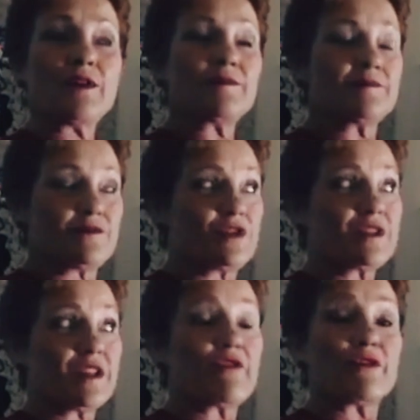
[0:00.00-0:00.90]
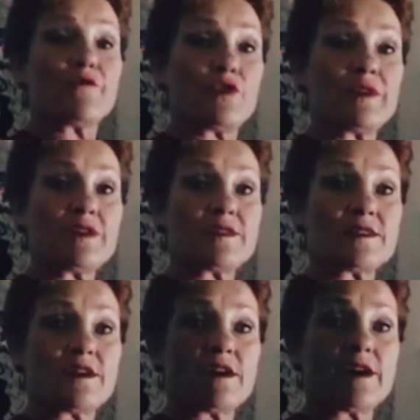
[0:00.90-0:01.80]
the best thing we have
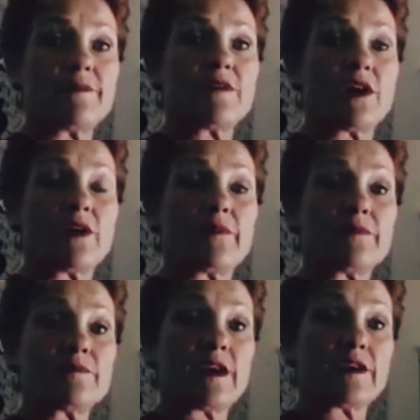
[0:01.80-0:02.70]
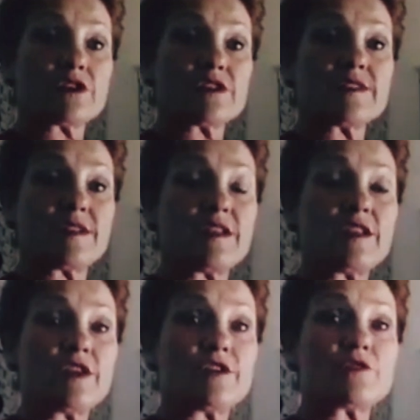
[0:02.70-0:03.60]
in our corner this time is
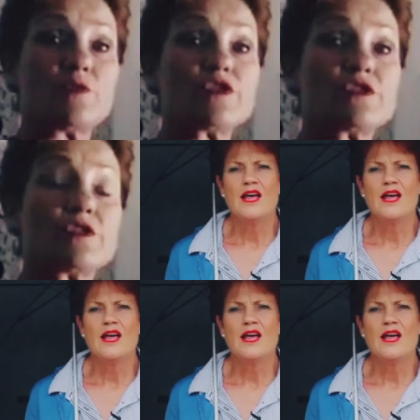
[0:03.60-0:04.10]
social media.